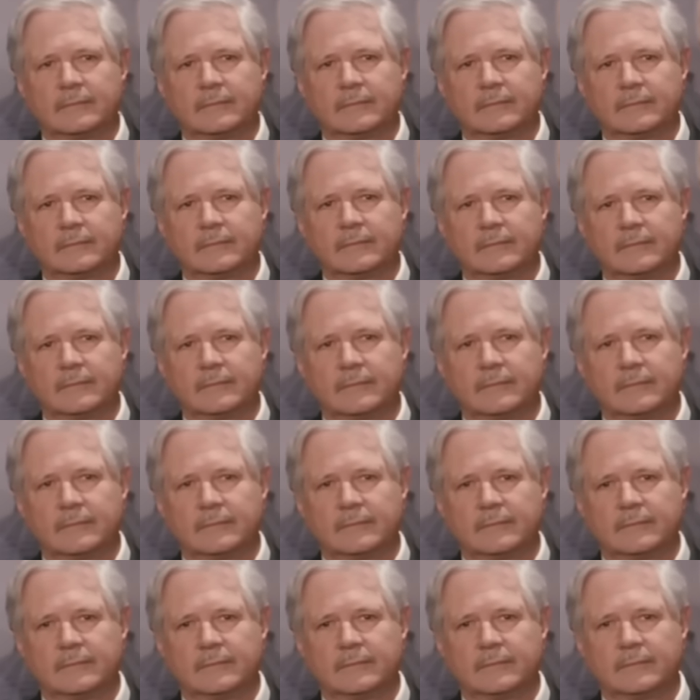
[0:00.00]

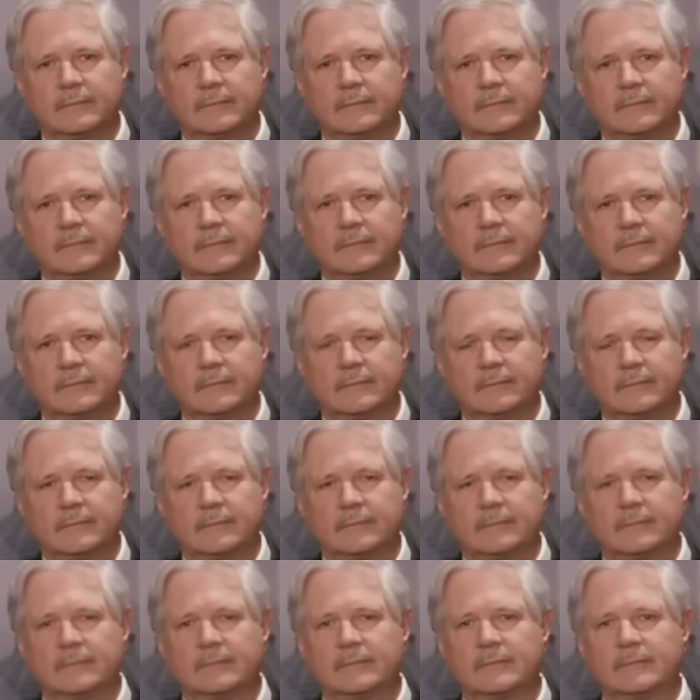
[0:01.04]

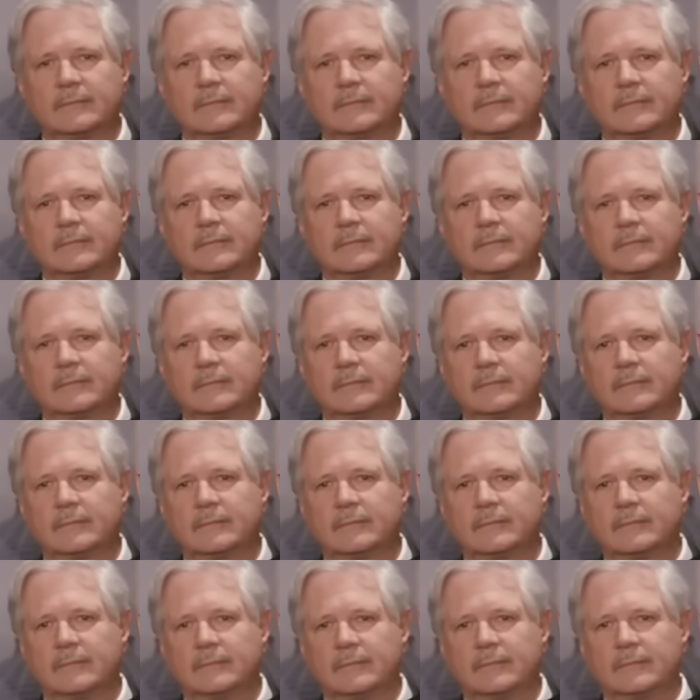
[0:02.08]

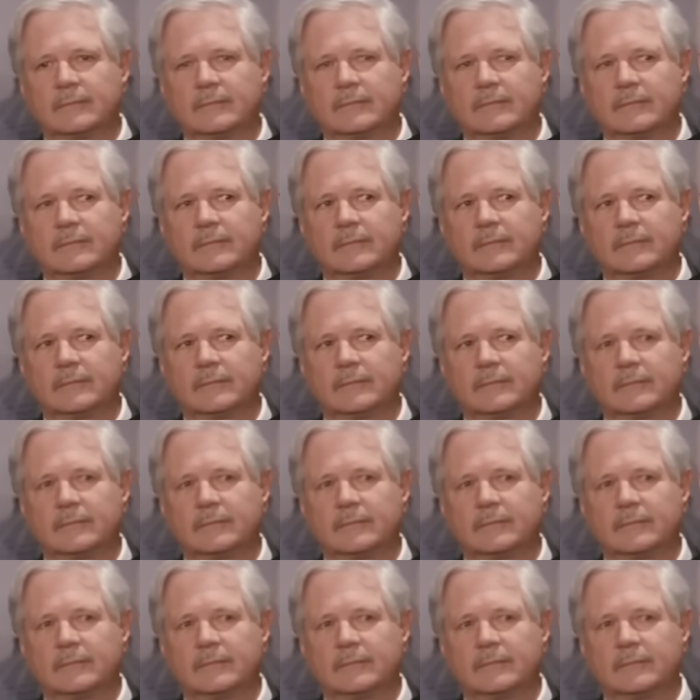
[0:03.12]
This person isn't speaking.